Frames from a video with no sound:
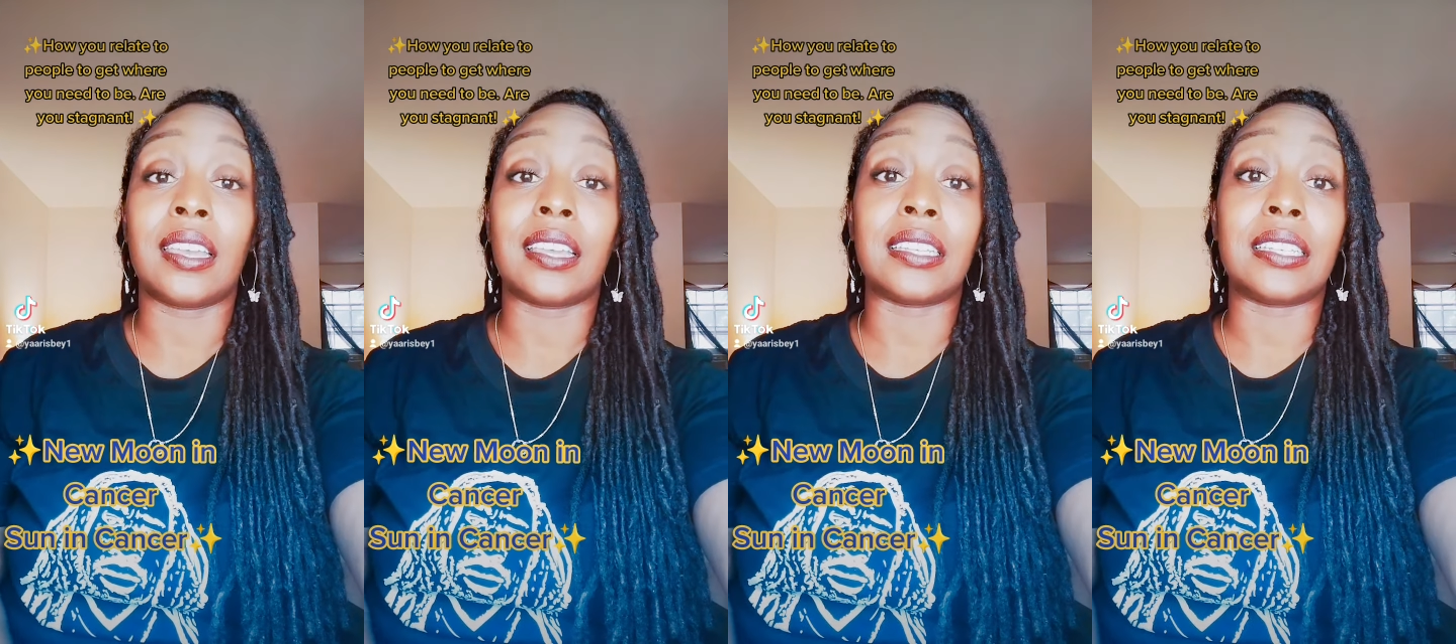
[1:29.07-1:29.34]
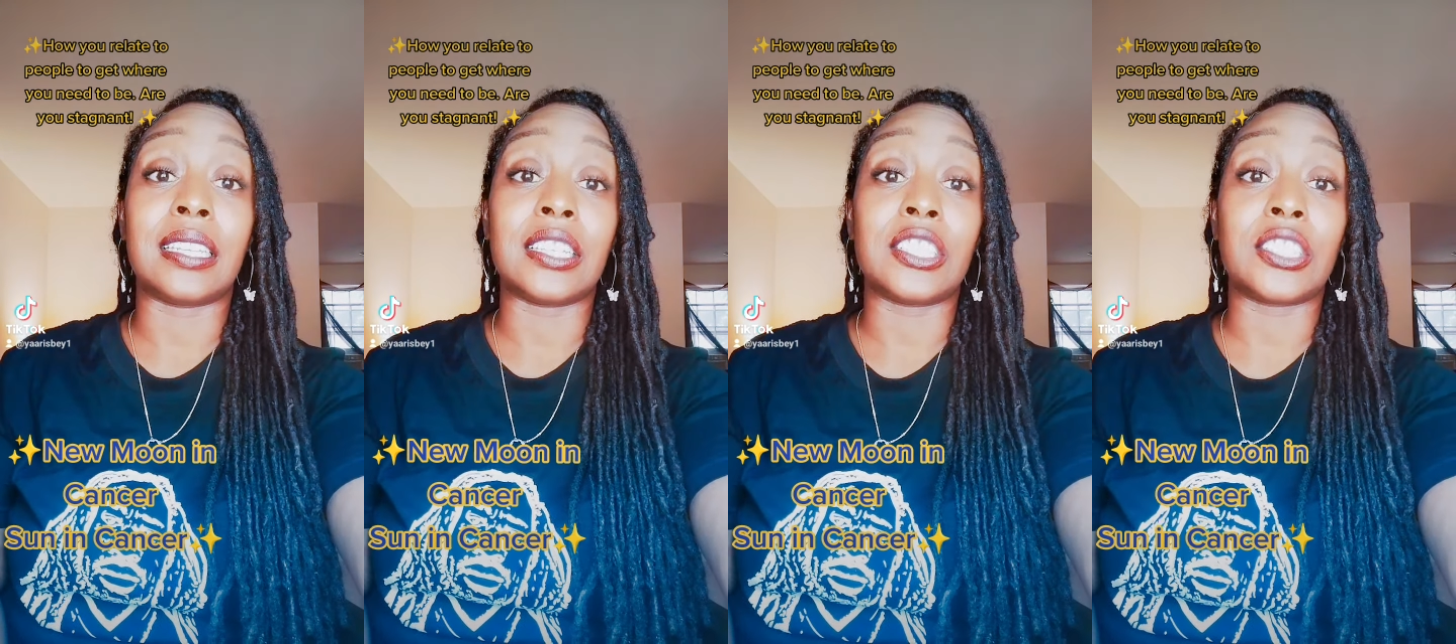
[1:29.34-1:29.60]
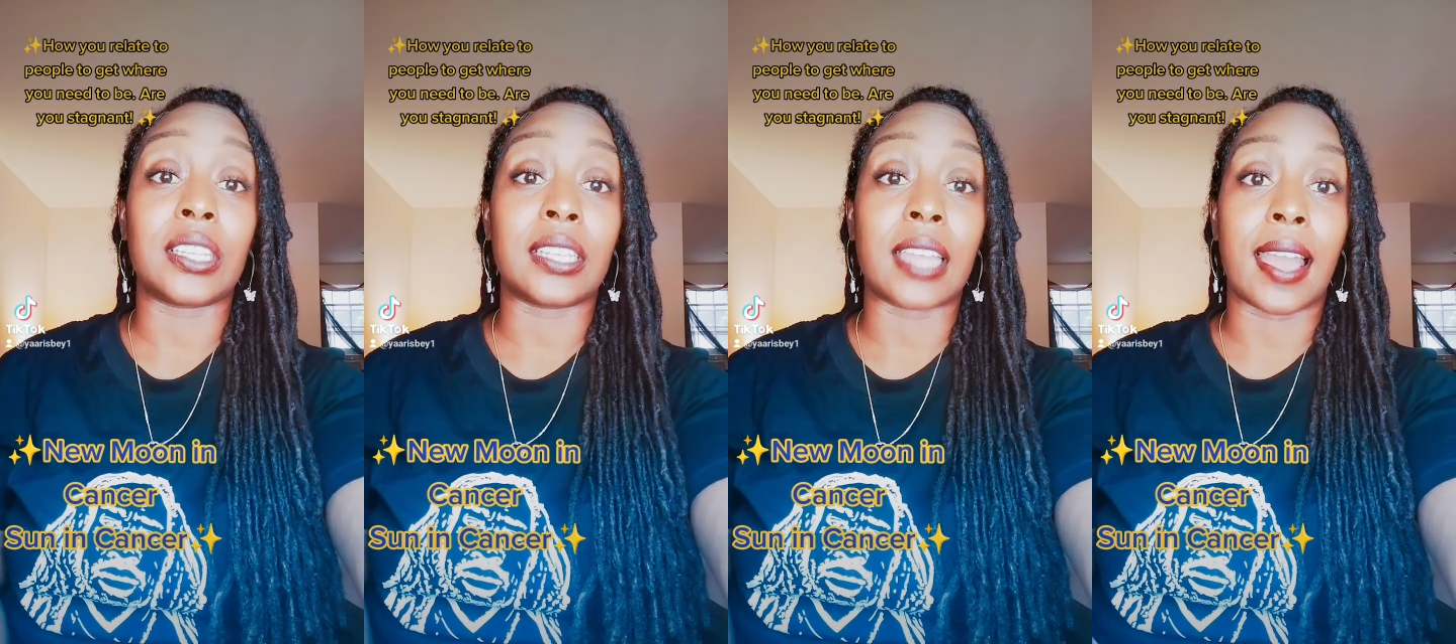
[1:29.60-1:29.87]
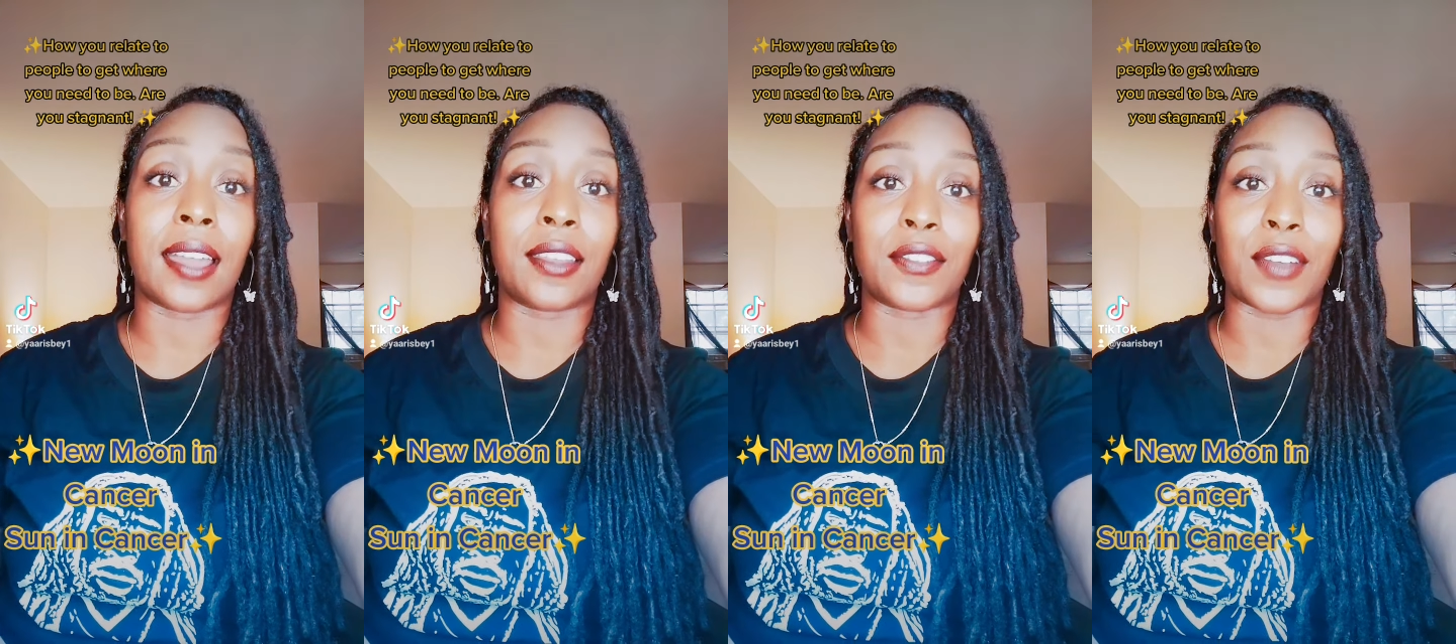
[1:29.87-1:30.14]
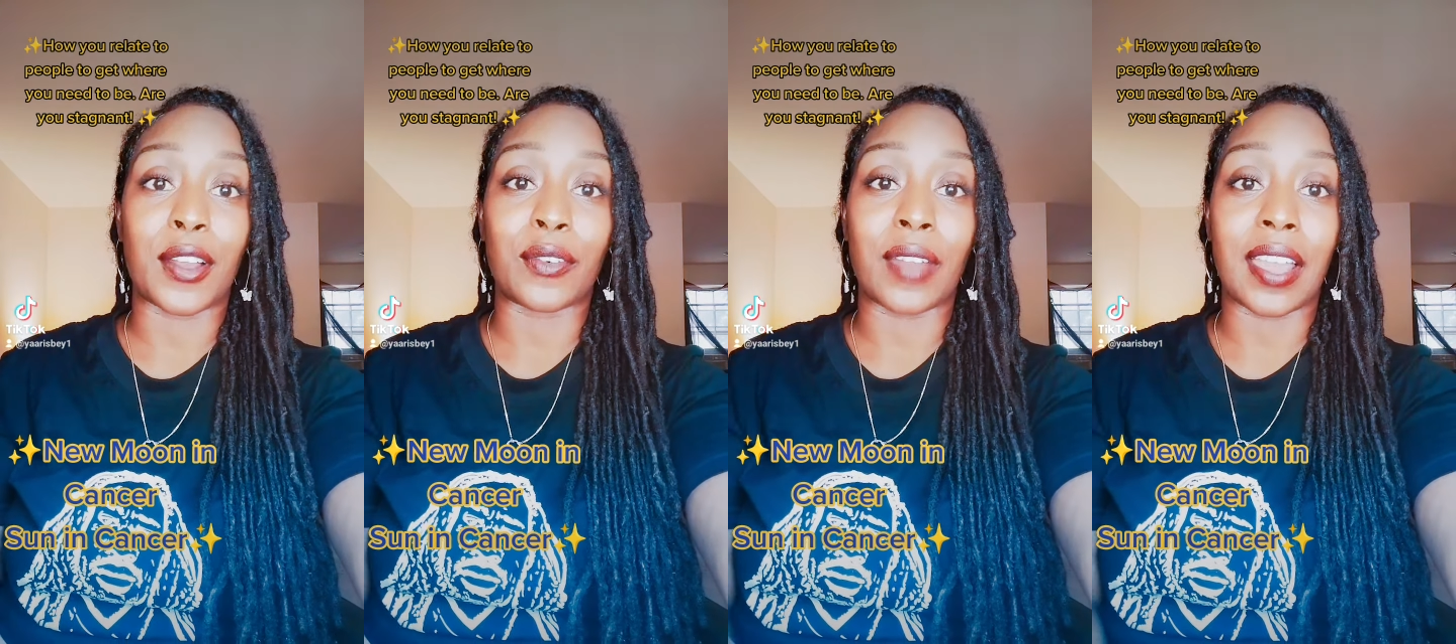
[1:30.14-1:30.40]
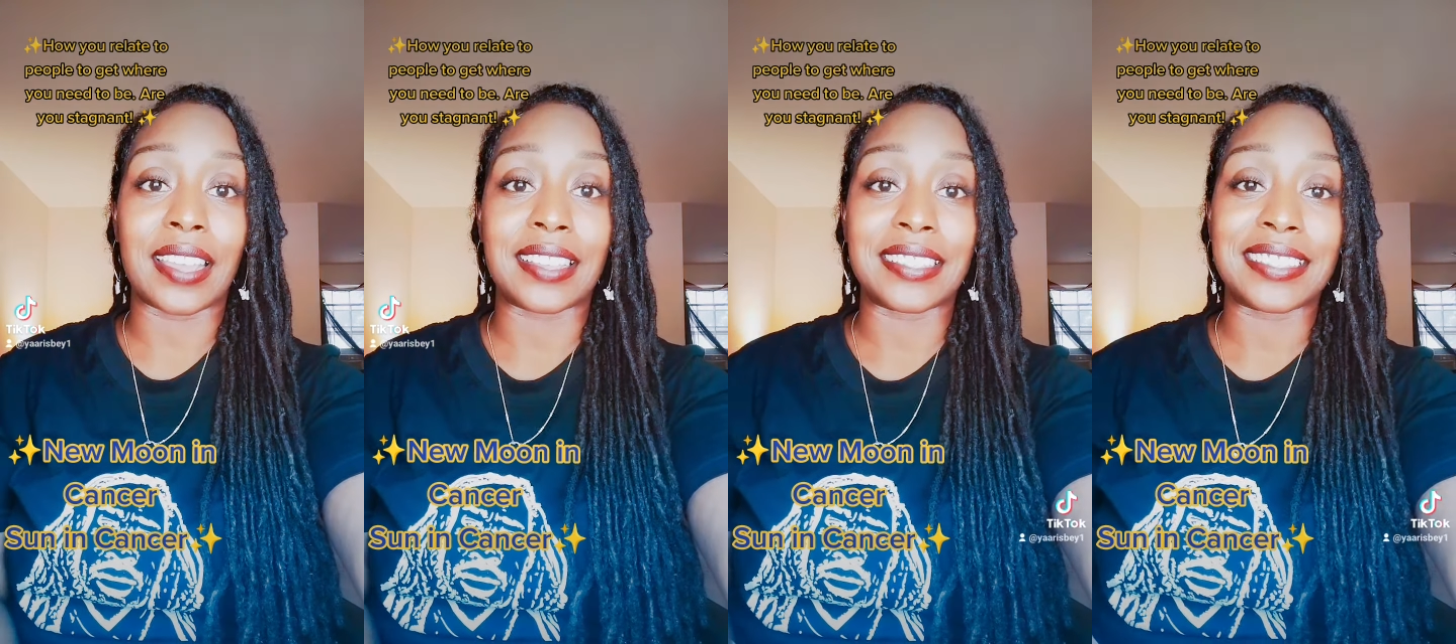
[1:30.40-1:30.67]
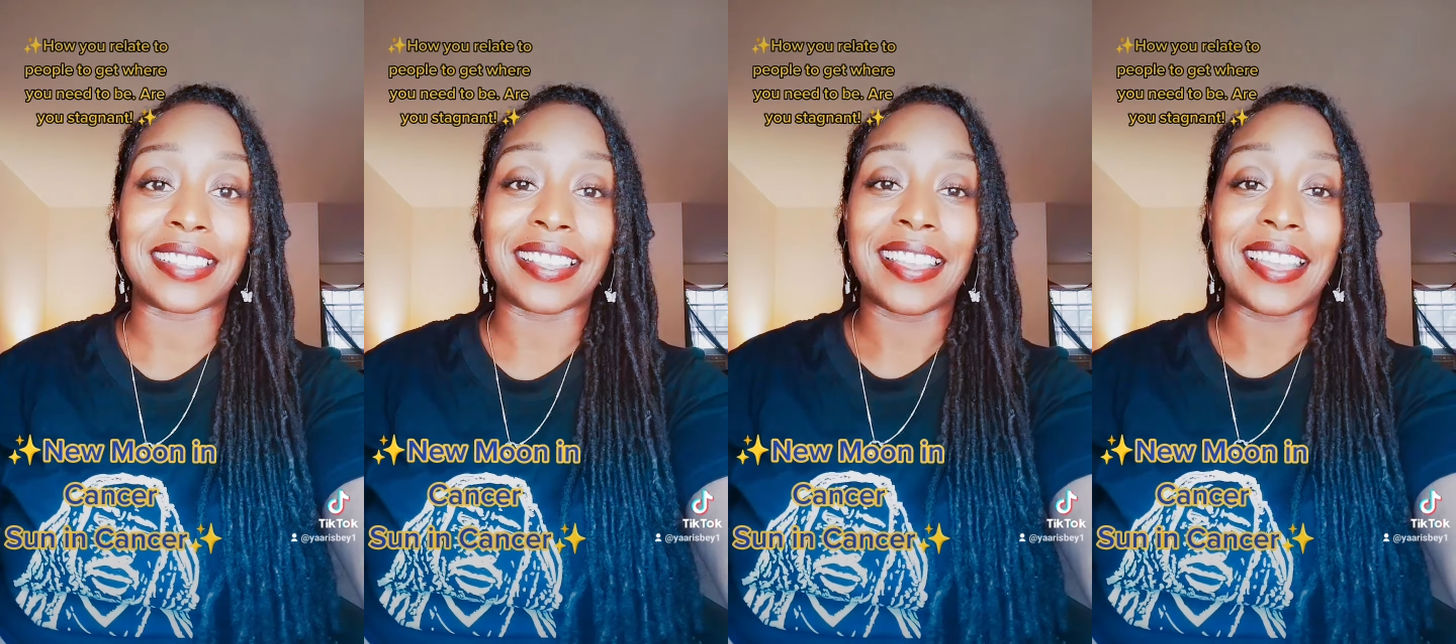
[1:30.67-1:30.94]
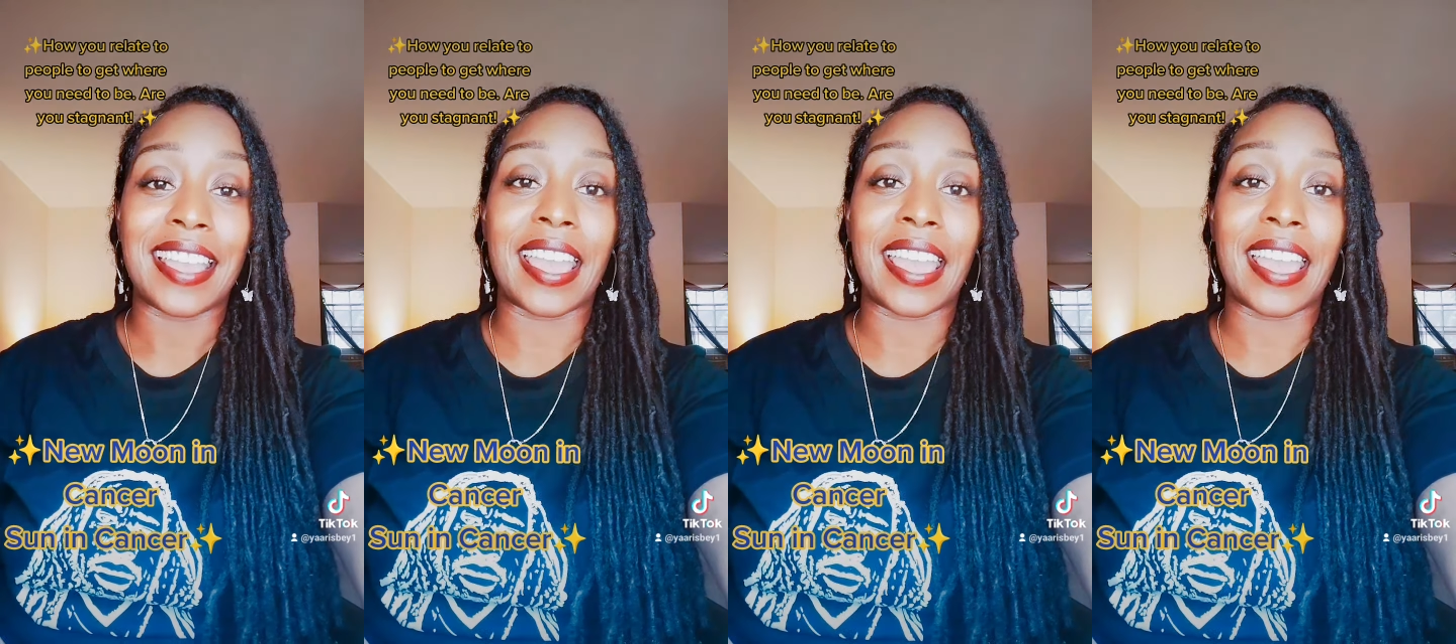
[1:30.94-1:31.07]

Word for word: conditioned out of our rights